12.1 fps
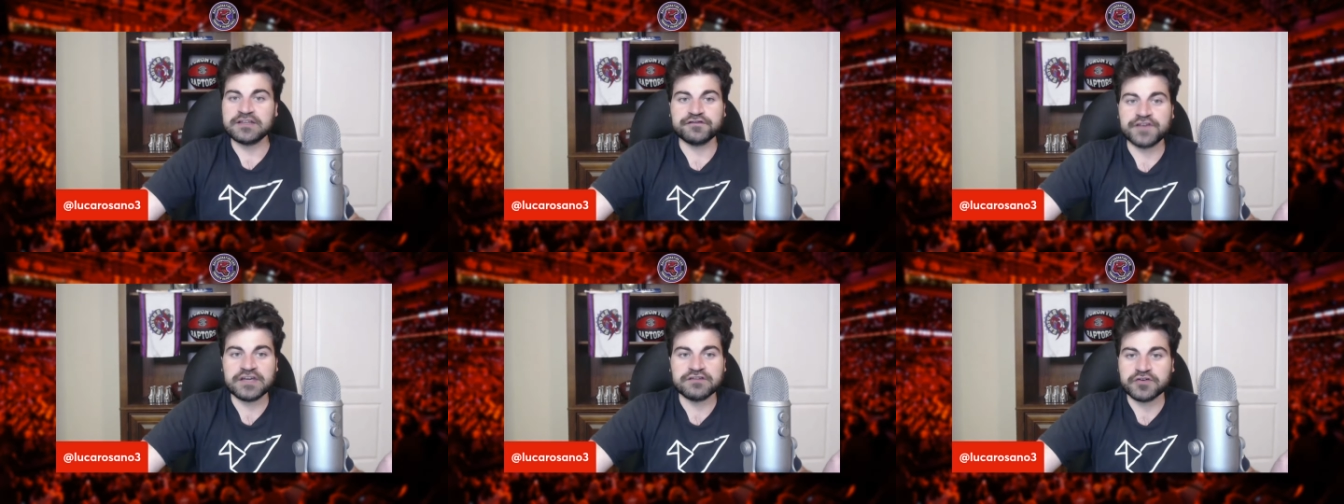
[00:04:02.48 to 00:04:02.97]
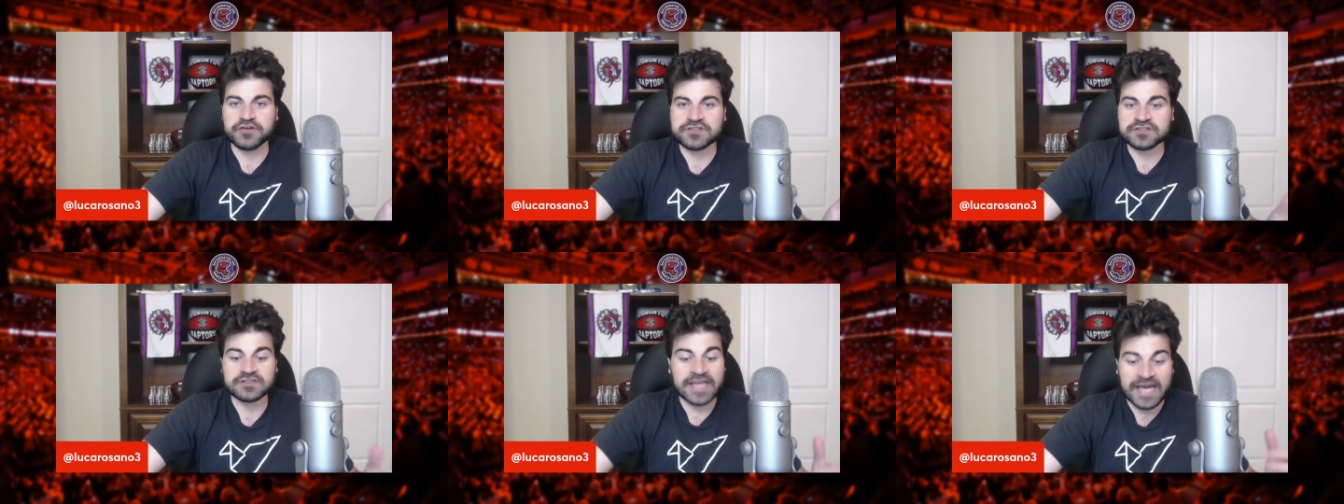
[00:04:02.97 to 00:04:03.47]

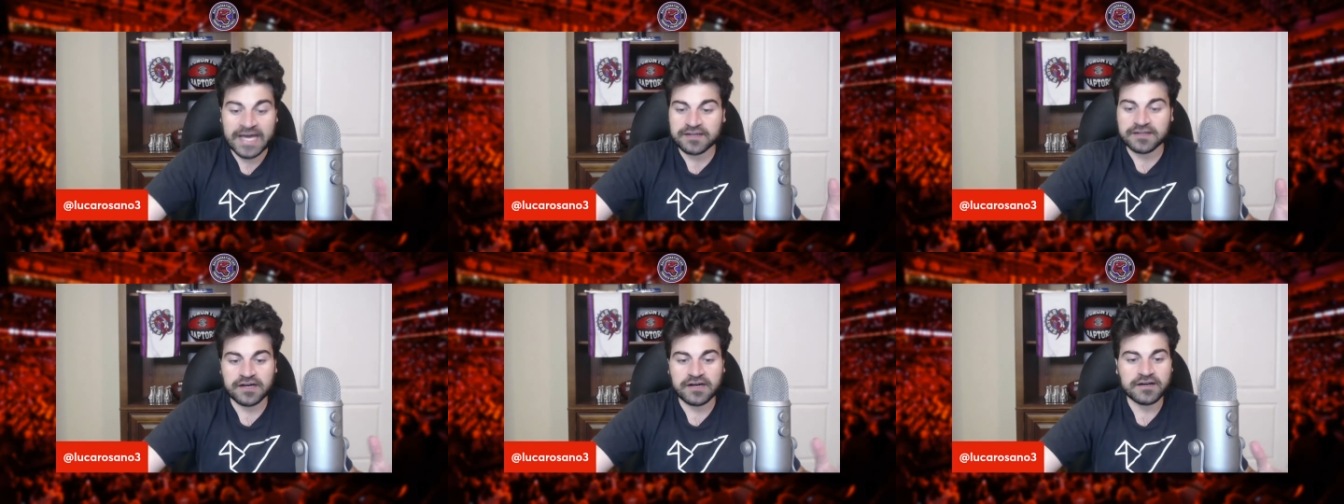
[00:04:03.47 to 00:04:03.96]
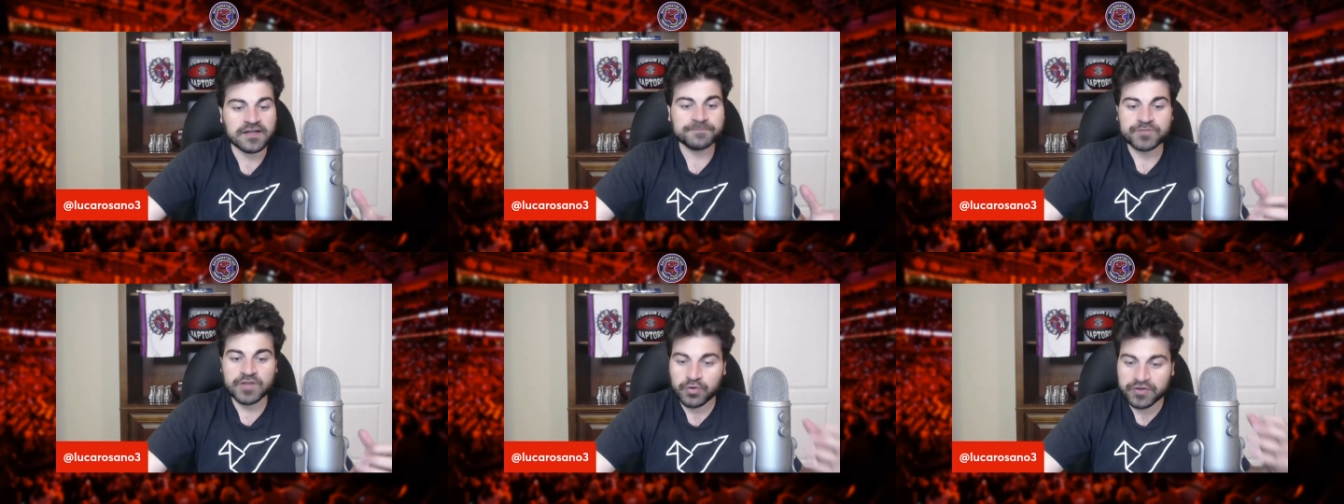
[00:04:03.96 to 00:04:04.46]
favors. Canada
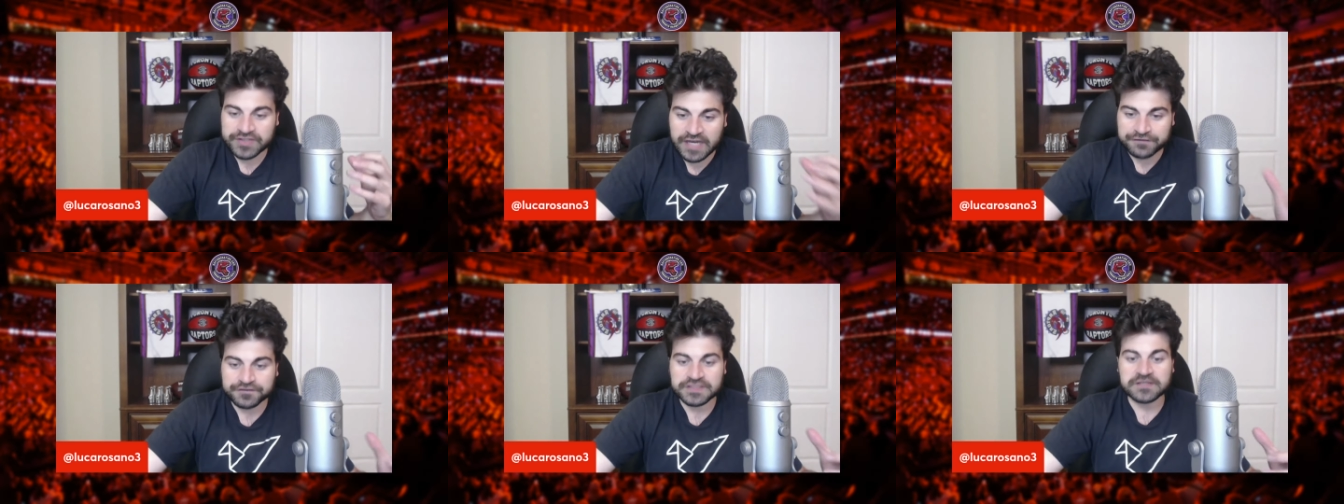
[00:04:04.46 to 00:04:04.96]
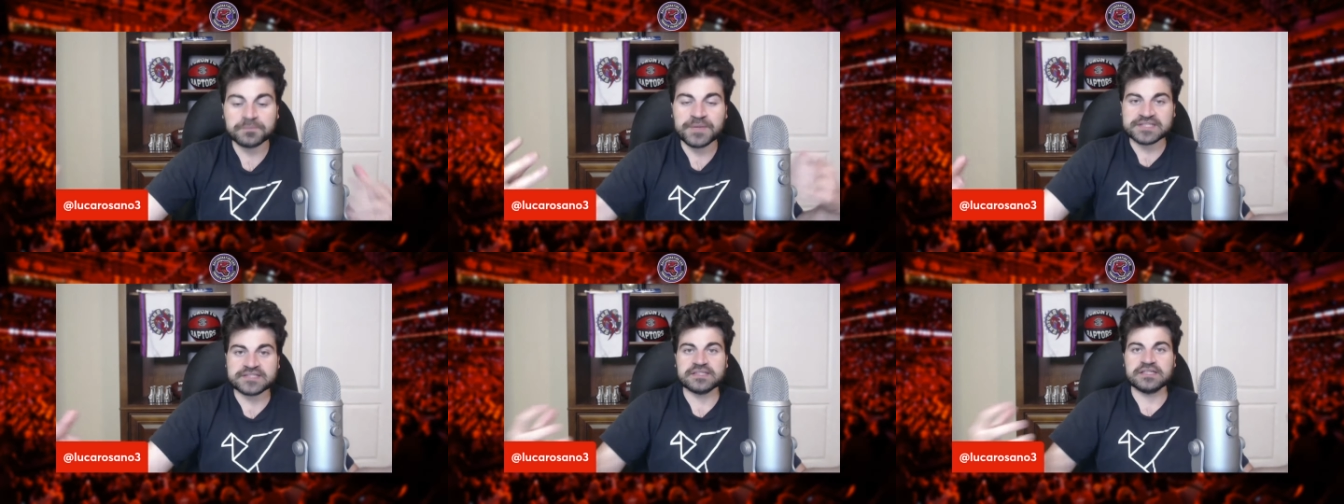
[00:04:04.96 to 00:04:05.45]
they were definitely
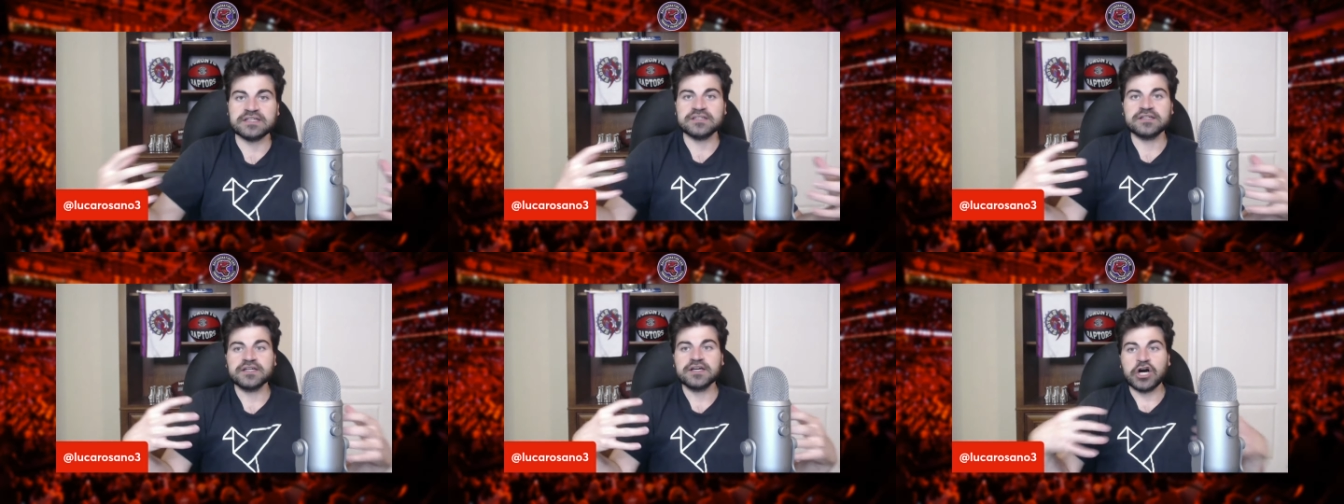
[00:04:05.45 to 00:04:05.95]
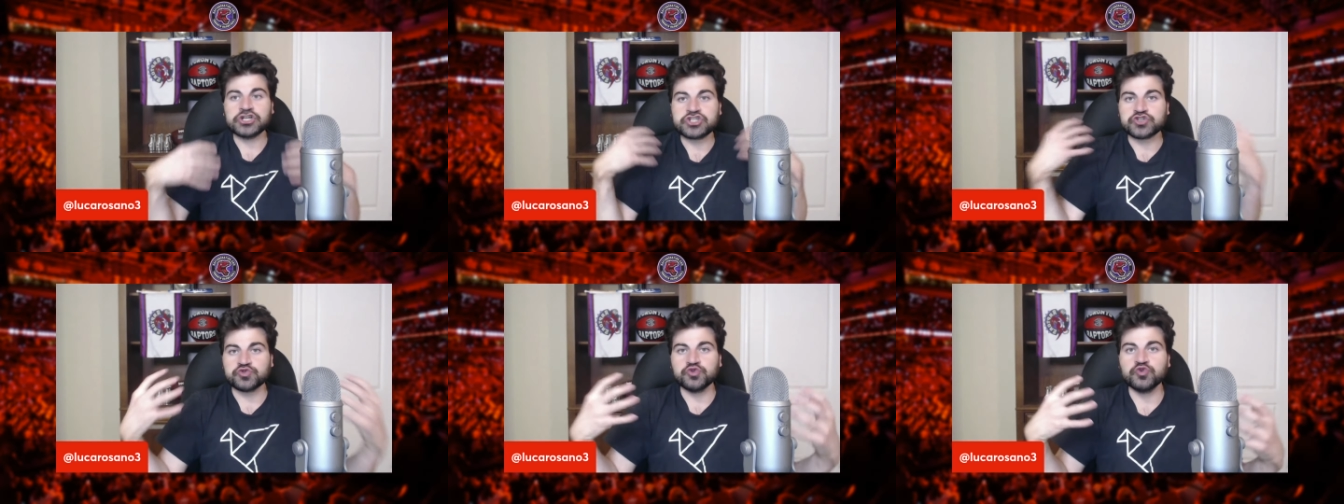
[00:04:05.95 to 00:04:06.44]
missing a
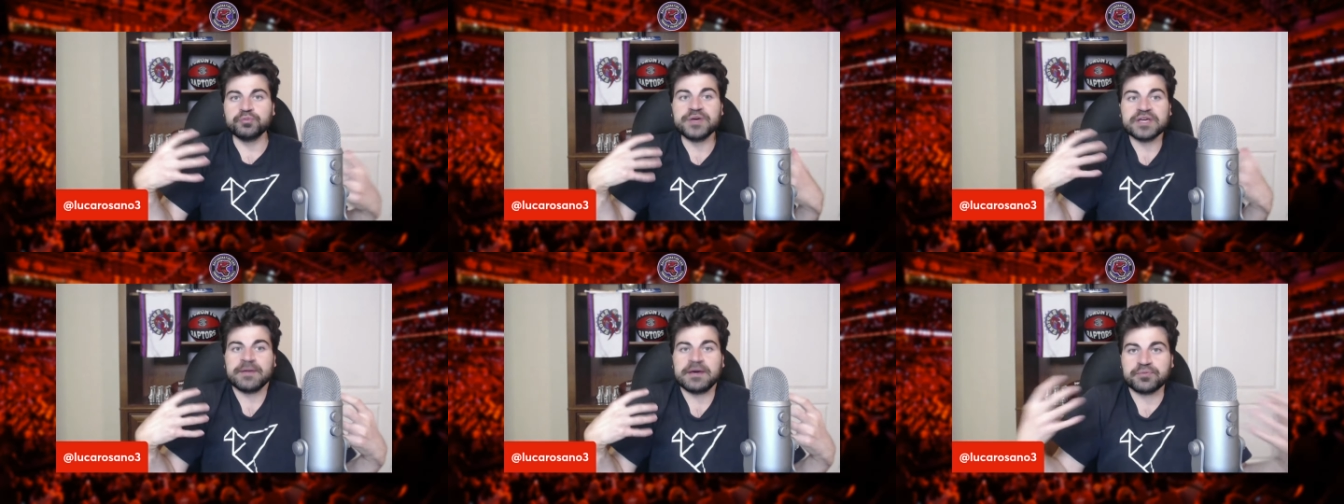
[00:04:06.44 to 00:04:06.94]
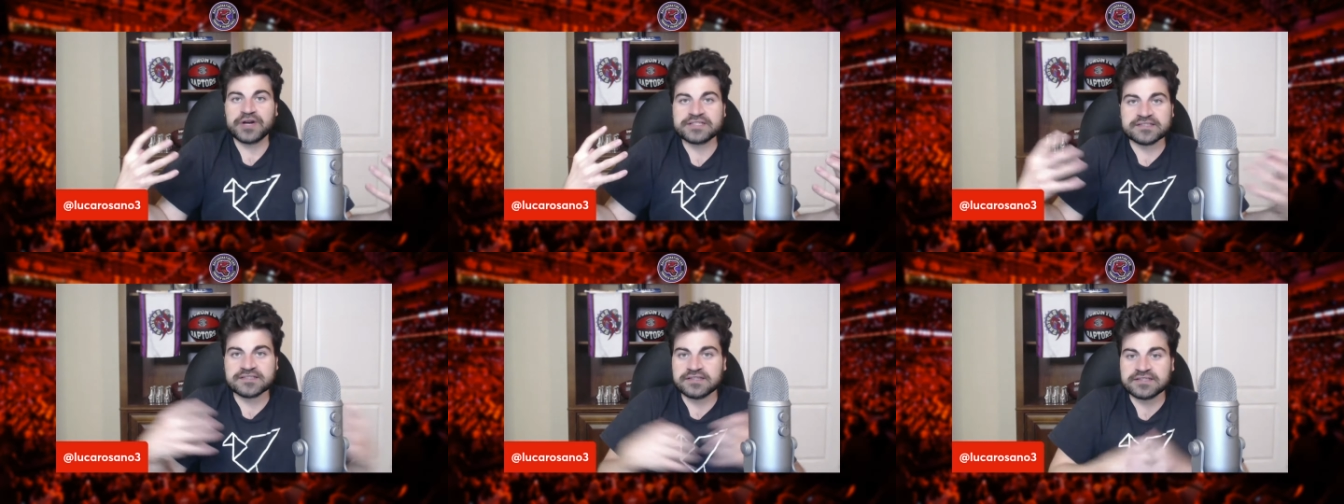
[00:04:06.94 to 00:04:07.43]
true big man
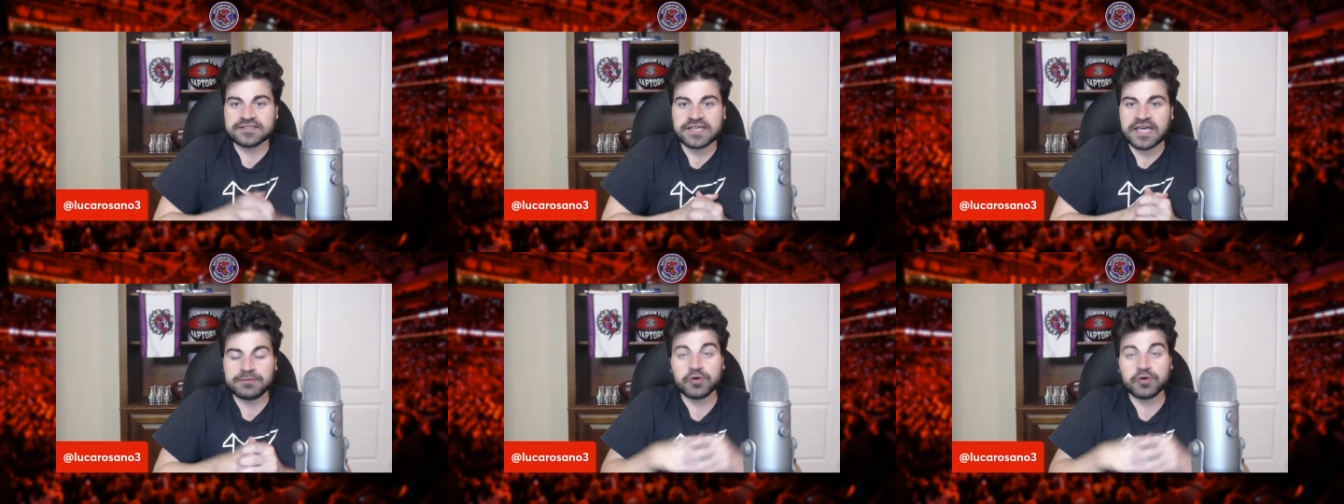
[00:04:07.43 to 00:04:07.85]
presence in this game.